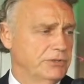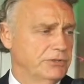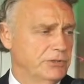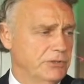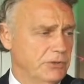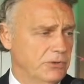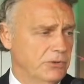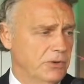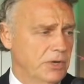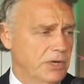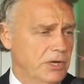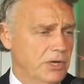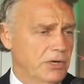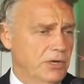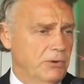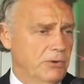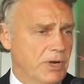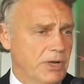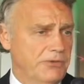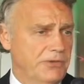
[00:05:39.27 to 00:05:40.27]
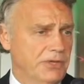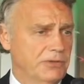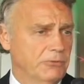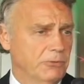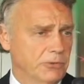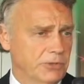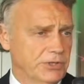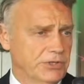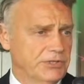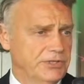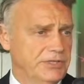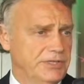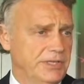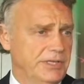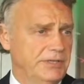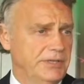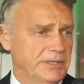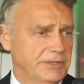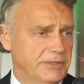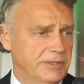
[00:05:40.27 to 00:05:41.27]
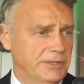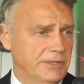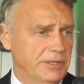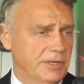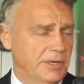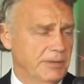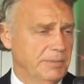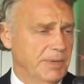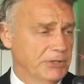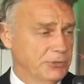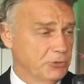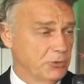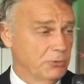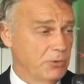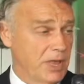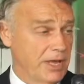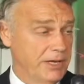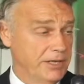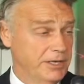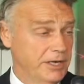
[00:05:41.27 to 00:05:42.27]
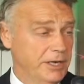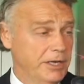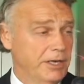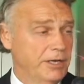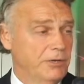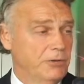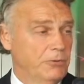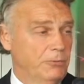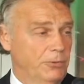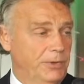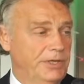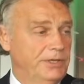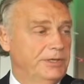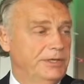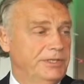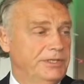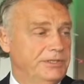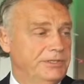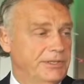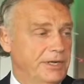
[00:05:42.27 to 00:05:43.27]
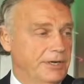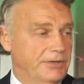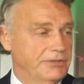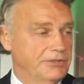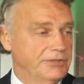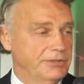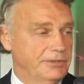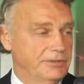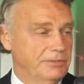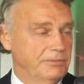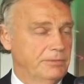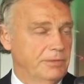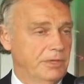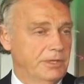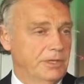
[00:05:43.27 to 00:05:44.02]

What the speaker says: So I think we're going to see that the Metro line really starts to